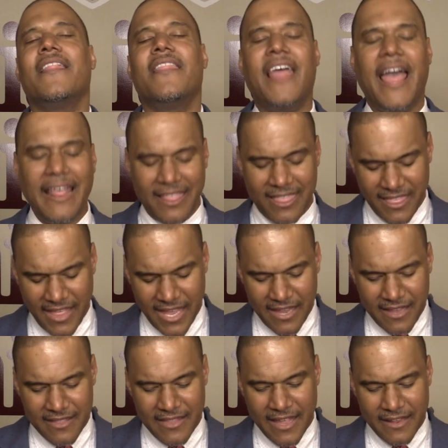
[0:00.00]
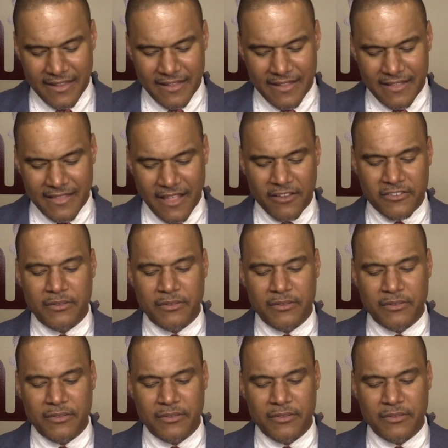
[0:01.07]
They think that they're